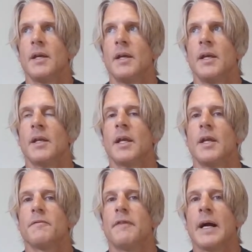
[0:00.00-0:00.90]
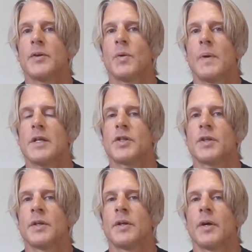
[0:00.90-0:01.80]
in
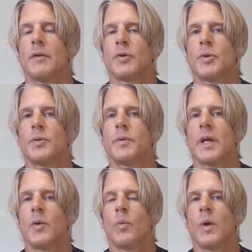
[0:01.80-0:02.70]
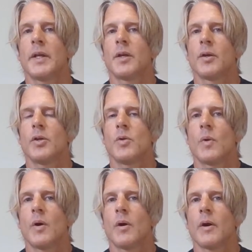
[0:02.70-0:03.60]
evaluation of who and what
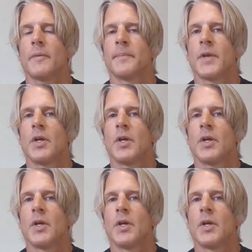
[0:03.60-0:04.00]
you are.